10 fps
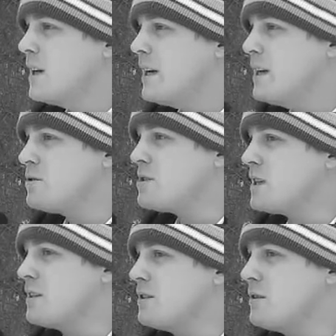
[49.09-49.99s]

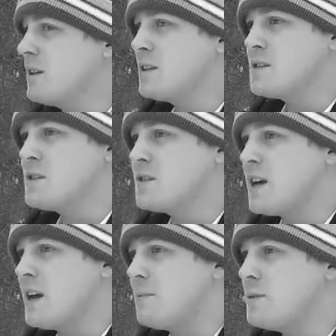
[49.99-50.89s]
Interesting. Do you think this is
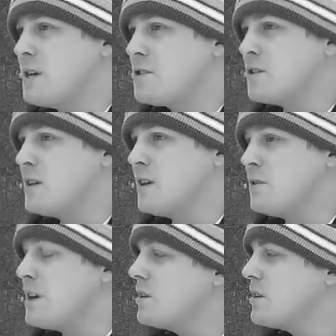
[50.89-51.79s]
a potentially
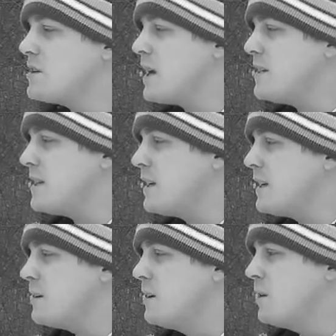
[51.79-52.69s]
ridiculous
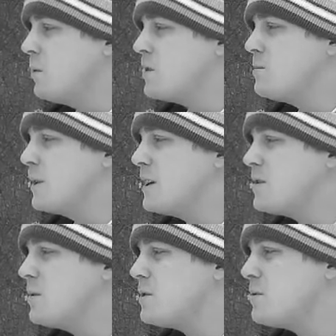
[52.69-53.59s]
idea? What do you plan to
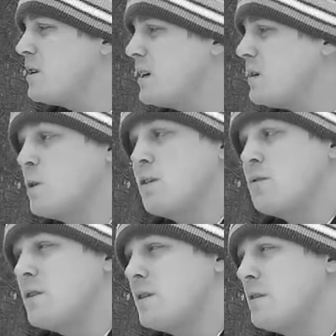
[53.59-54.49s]
do with the tree, and what do you
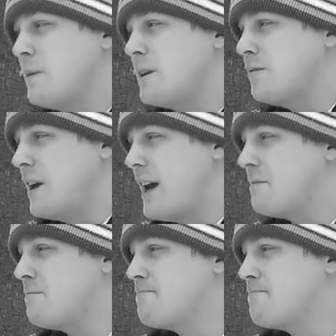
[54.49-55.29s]
feel about the fad?